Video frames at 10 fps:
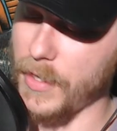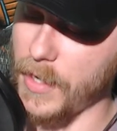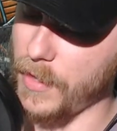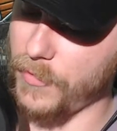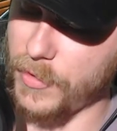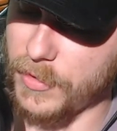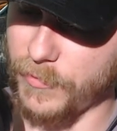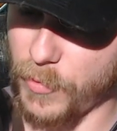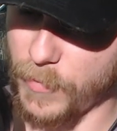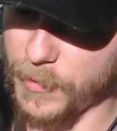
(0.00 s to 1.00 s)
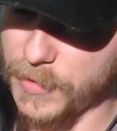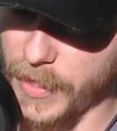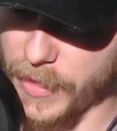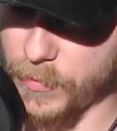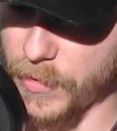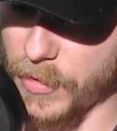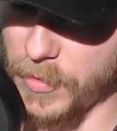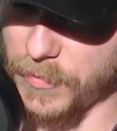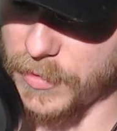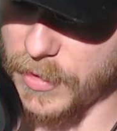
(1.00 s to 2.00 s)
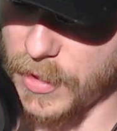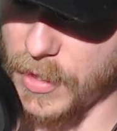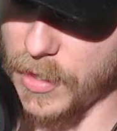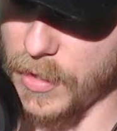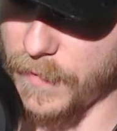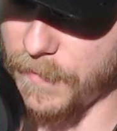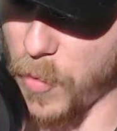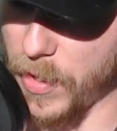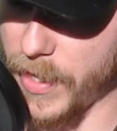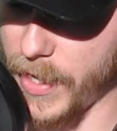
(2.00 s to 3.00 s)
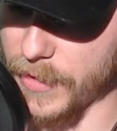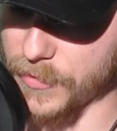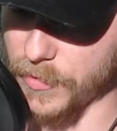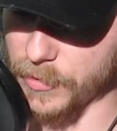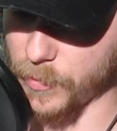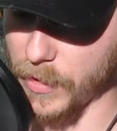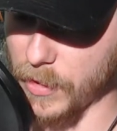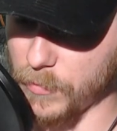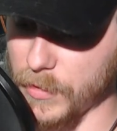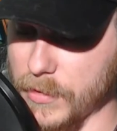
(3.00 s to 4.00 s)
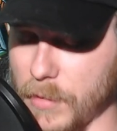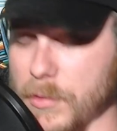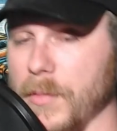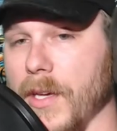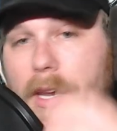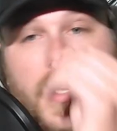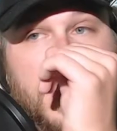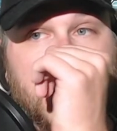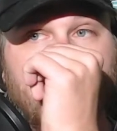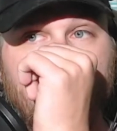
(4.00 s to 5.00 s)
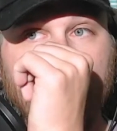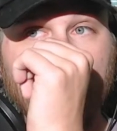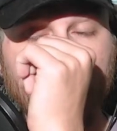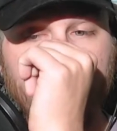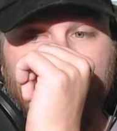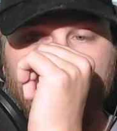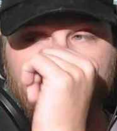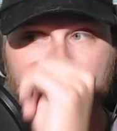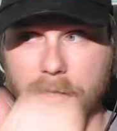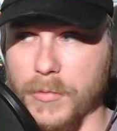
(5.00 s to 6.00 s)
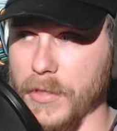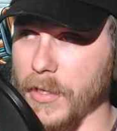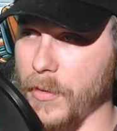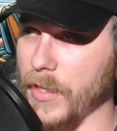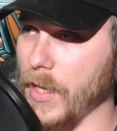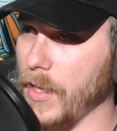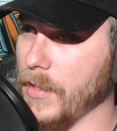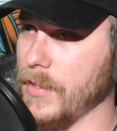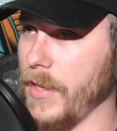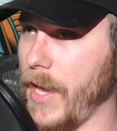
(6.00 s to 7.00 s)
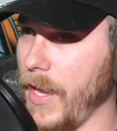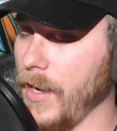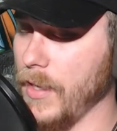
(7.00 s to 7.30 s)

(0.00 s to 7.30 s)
First and foremost, you guys, we're gonna go over the forecast for this weekend. It seems to be a nice talking point for everybody, so we're gonna go ahead and get into that.